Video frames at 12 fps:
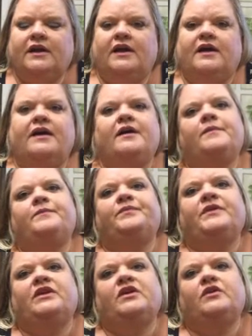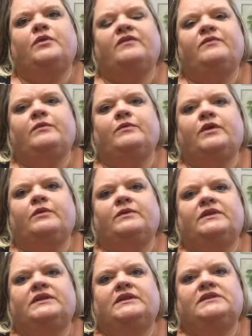I've been working
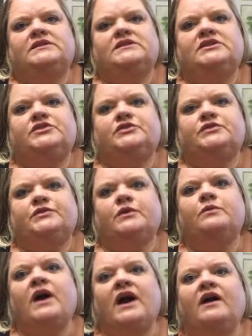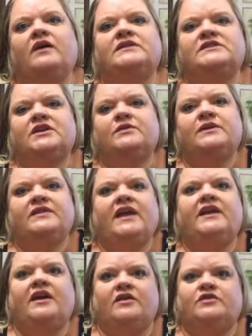with these teachers for a while, and so
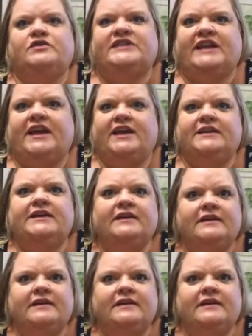they understand